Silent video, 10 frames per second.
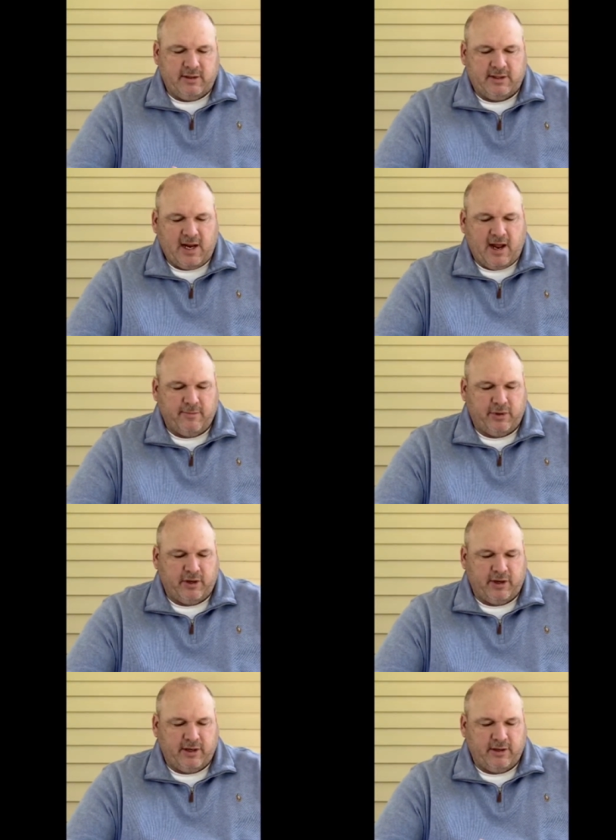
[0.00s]
time
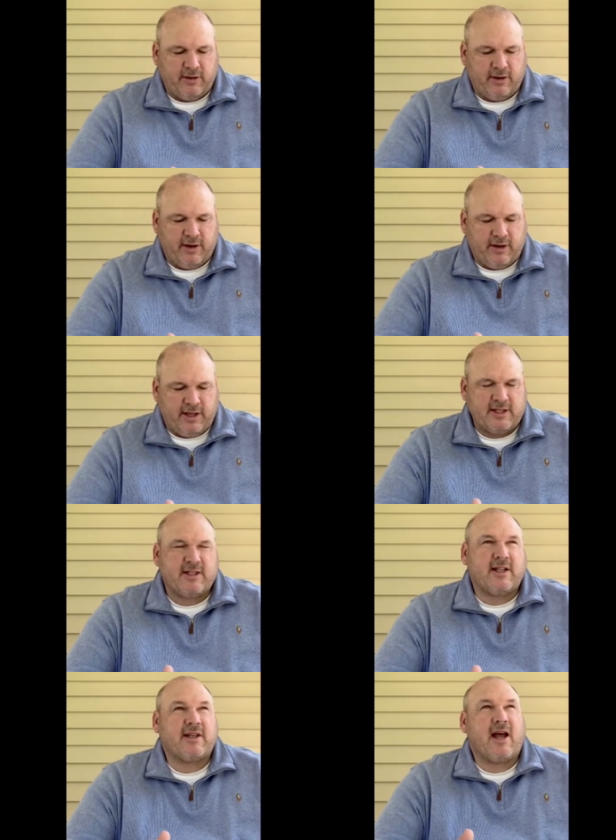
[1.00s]
period. This is
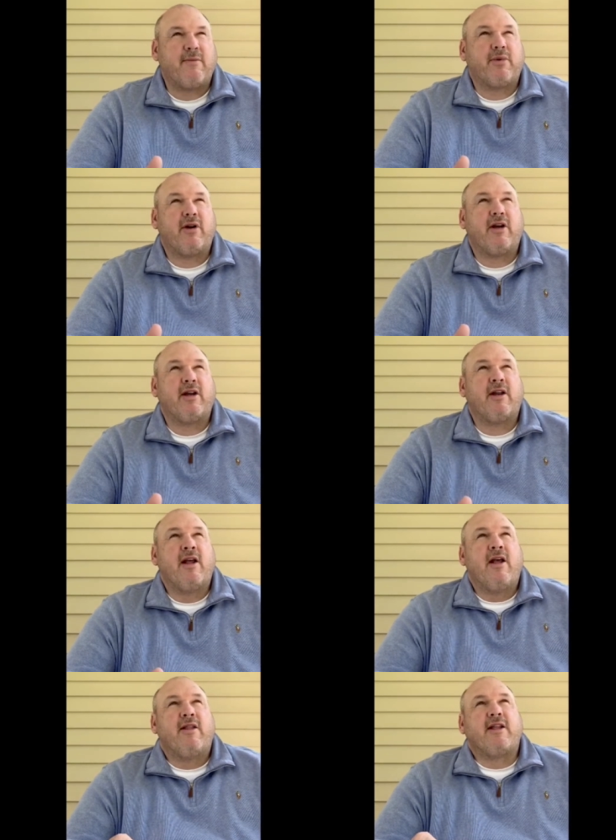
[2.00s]
the time period
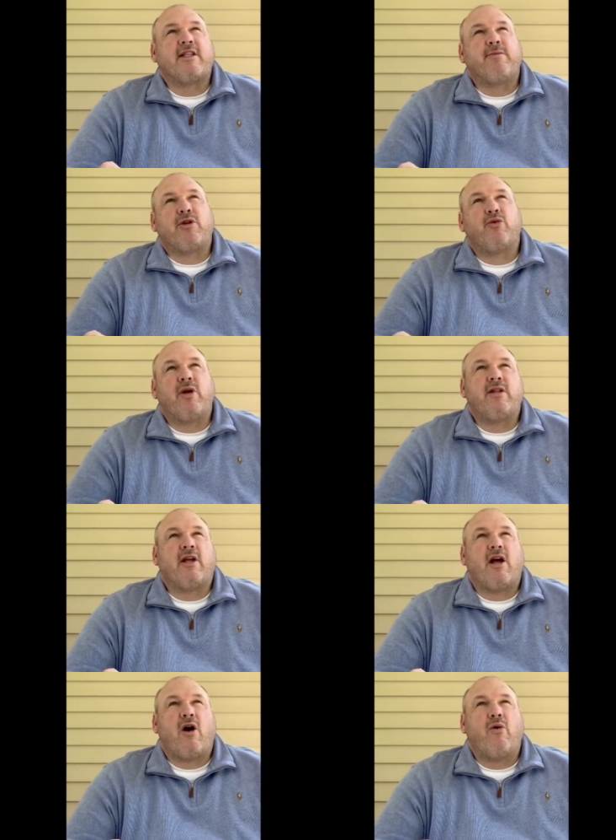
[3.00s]
that's in between
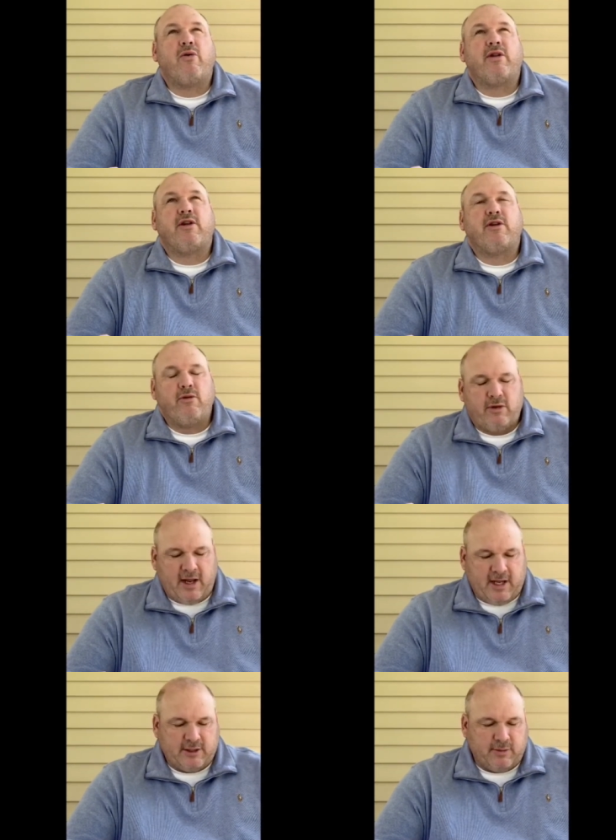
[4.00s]
the Old and the New
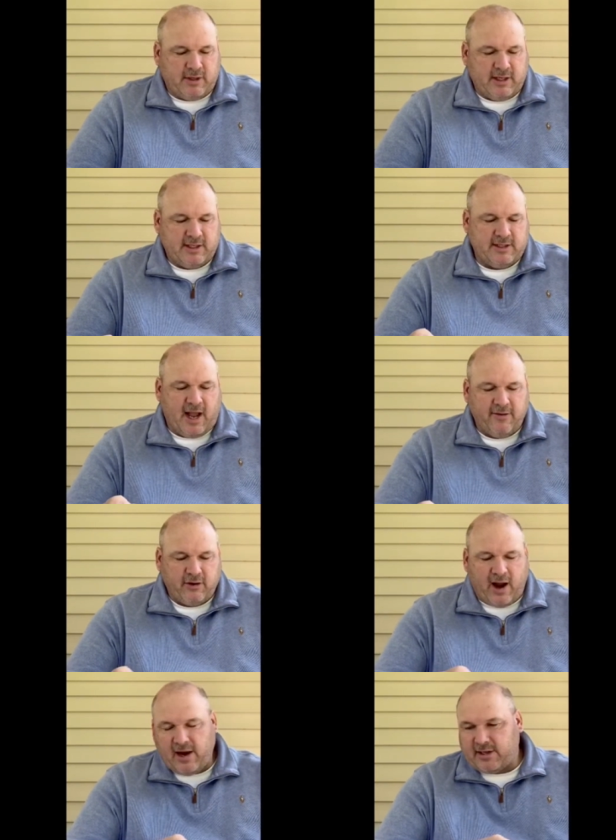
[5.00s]
Testament. This is after
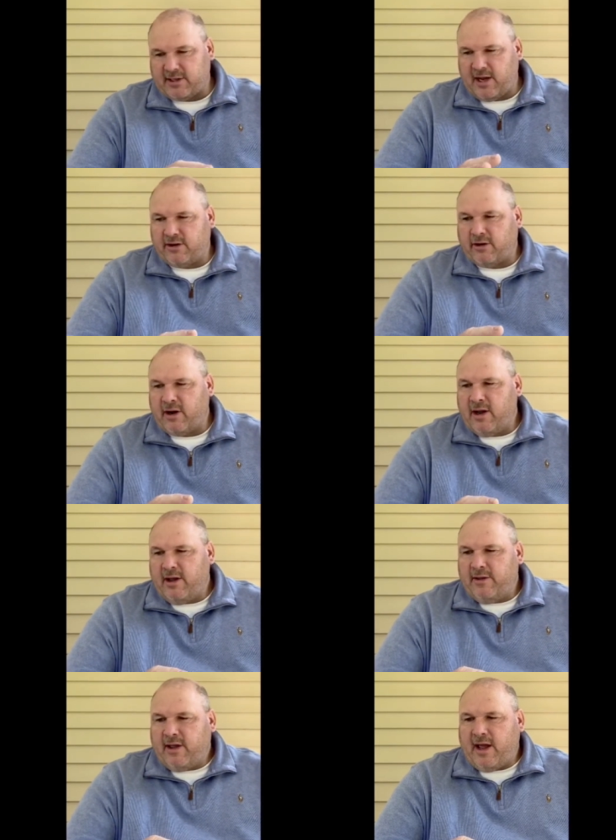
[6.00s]
Alexander
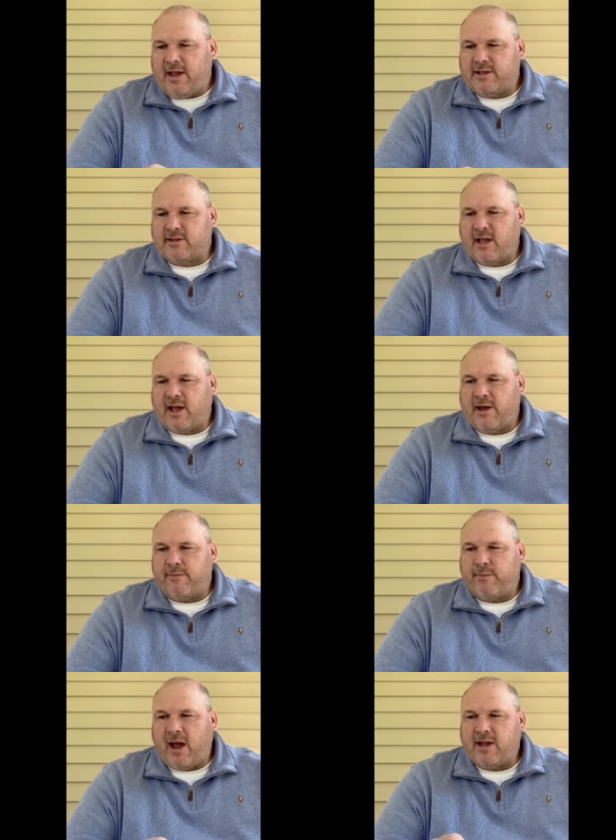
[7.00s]
has uh,
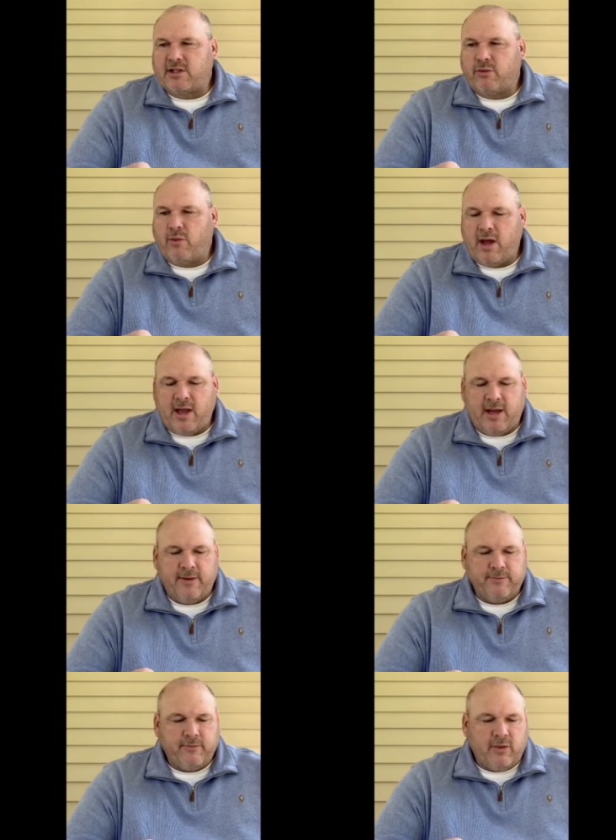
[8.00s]
passed away
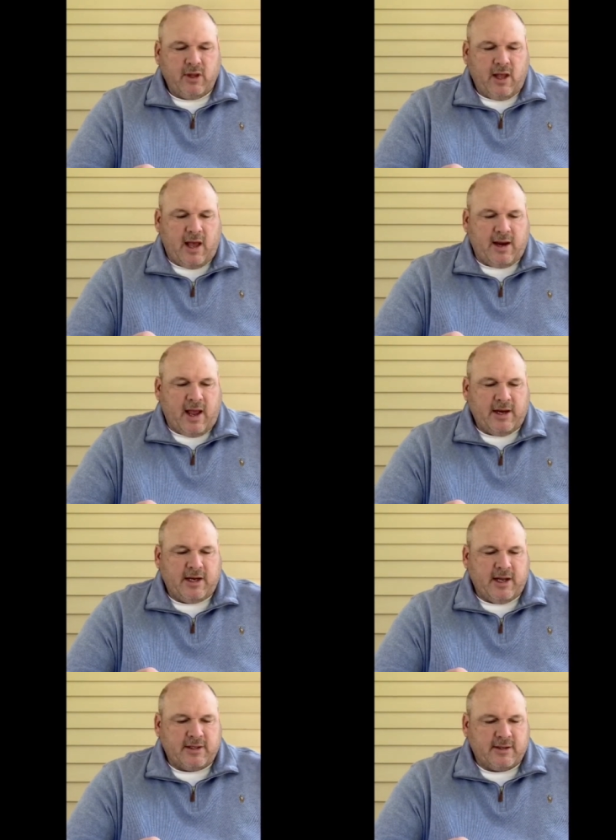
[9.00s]
and
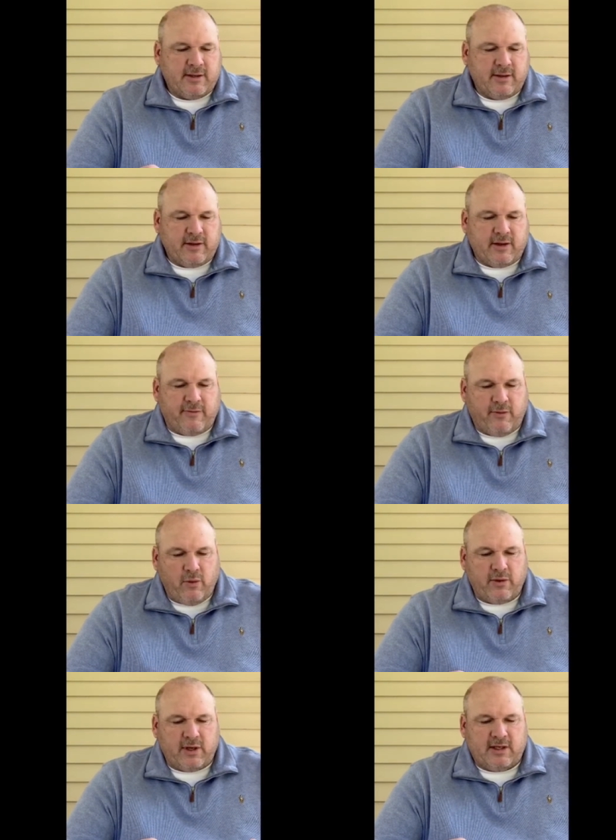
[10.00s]
Antiochus the
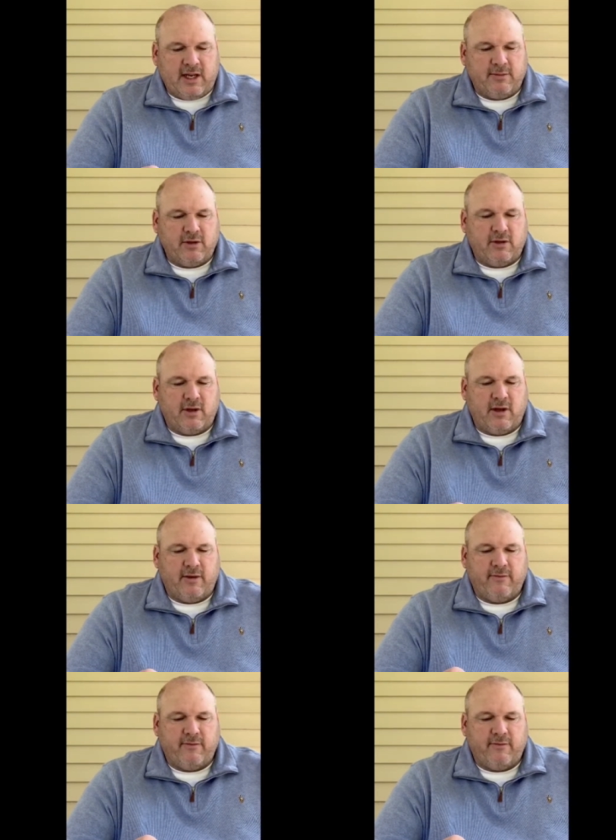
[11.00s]
fourth attempted to